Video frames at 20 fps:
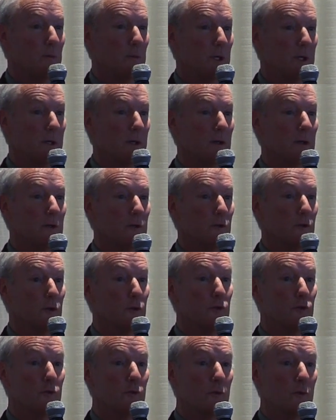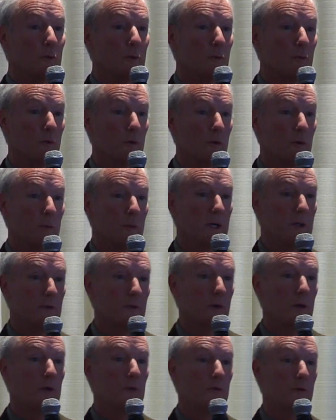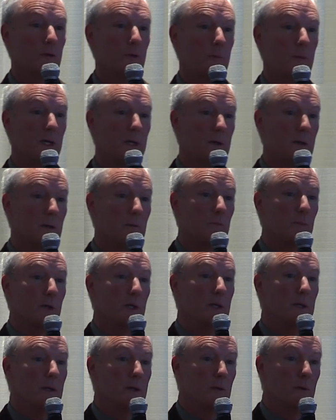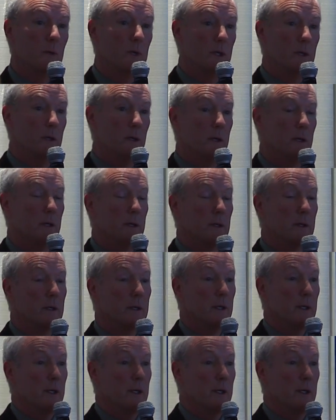because the Stewart Room has also been completely redone.